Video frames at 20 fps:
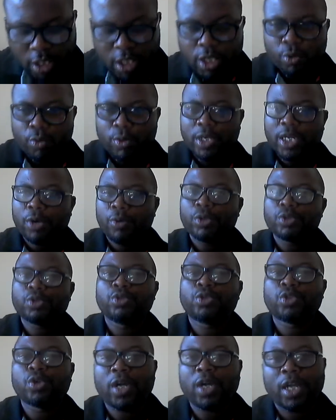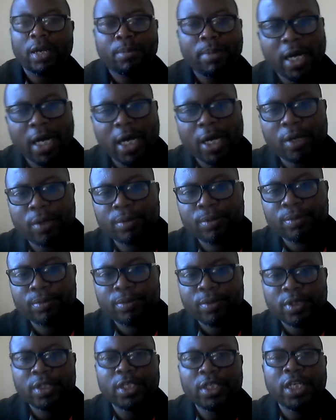We now want to talk
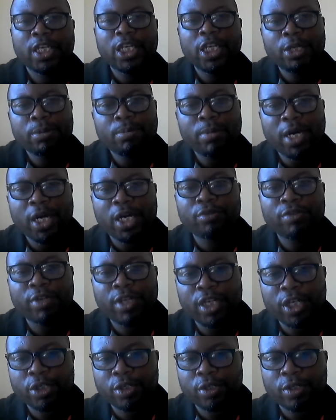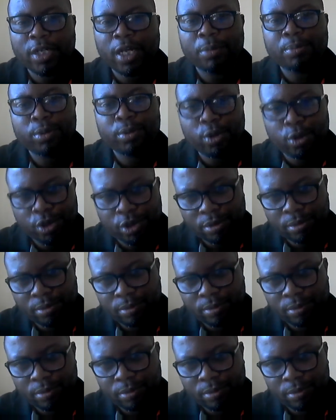about the human relation approach.